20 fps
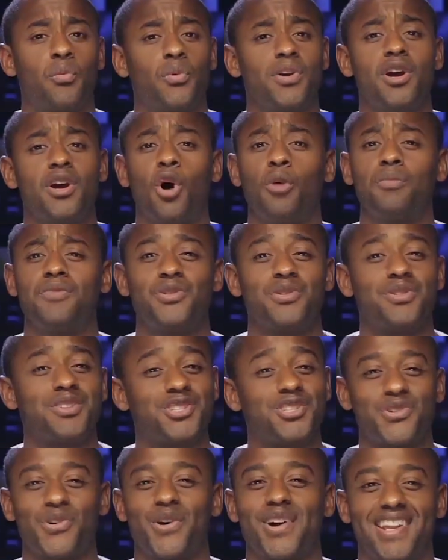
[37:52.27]
We hope you
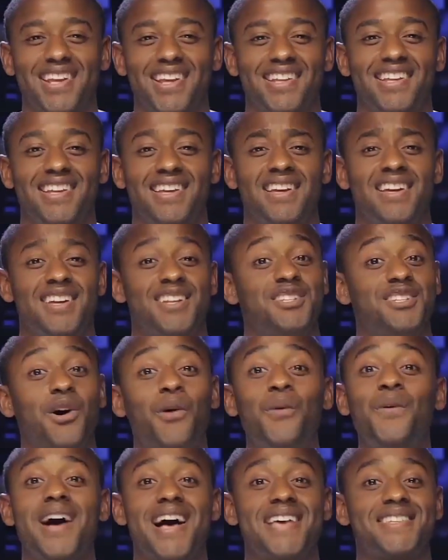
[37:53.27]
enjoyed it.
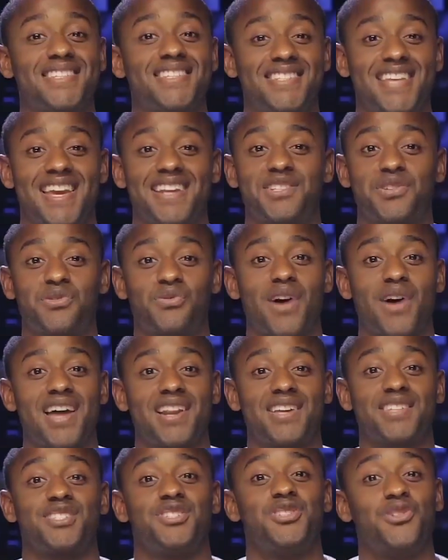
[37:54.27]
Don't hesitate to
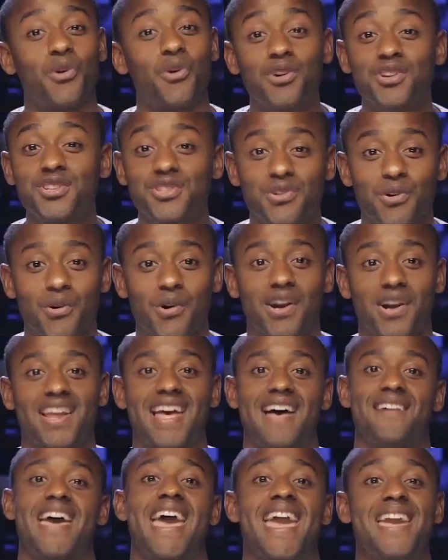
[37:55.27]
write us your story at